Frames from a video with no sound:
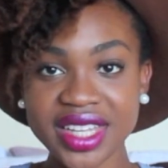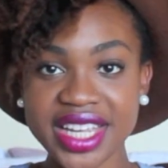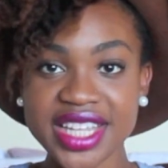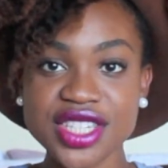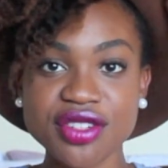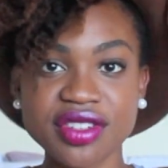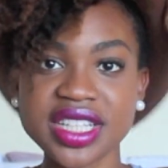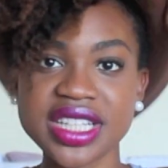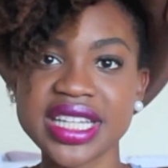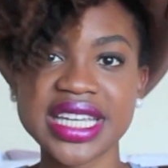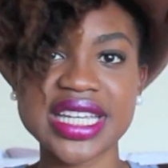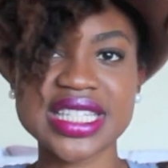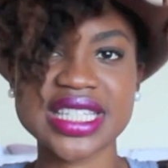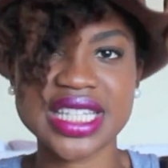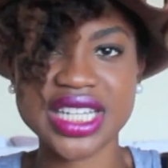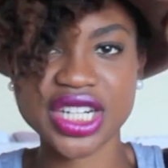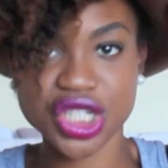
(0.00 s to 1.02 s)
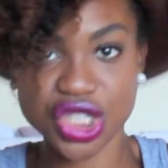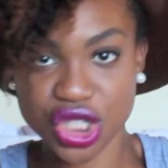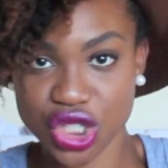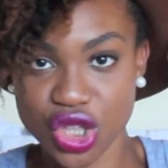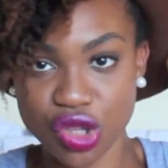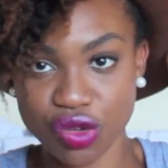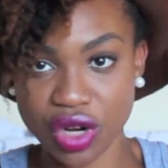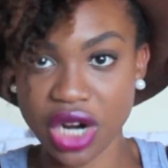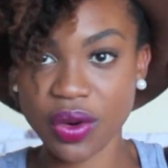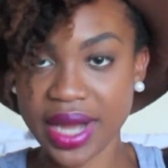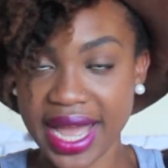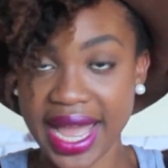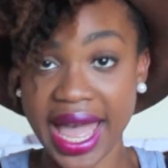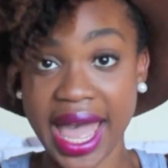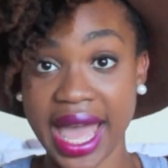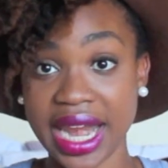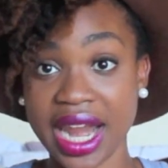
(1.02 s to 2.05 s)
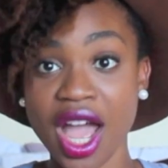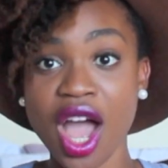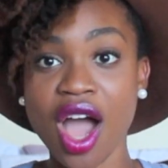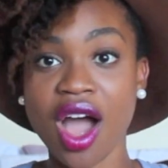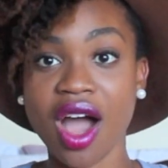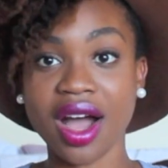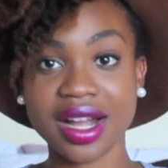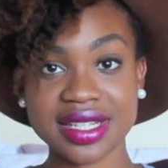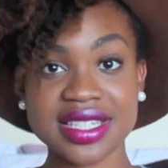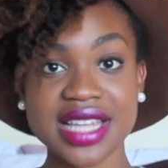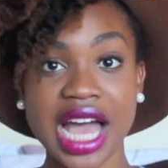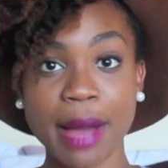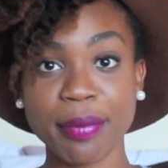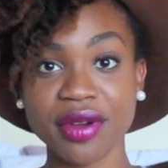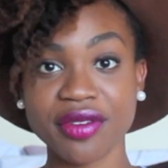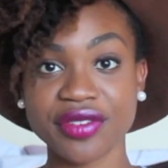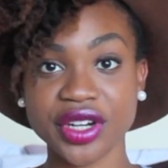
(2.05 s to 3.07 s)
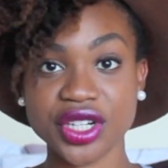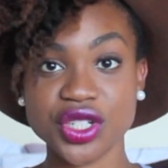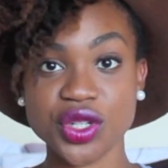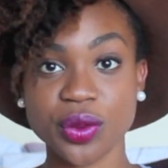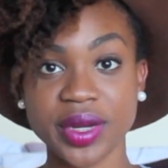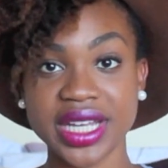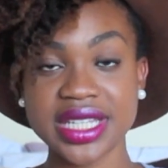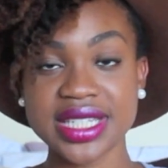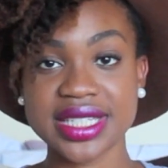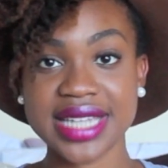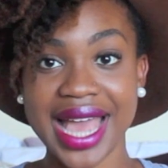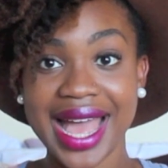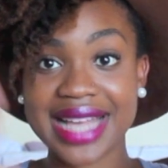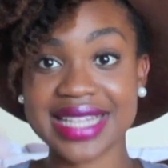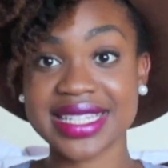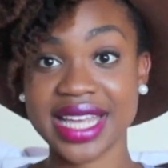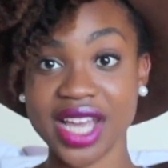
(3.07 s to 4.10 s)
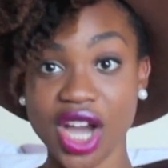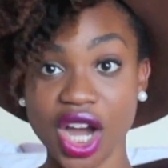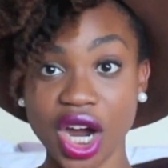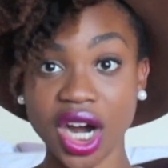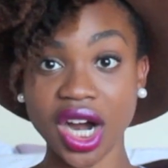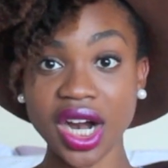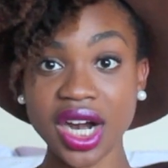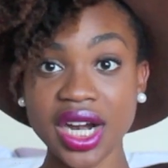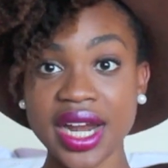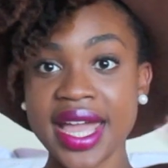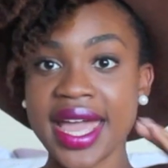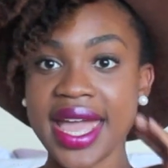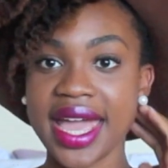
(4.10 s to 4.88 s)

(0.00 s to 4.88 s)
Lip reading: It's really easy to just throw a hat on top of your twists as they are,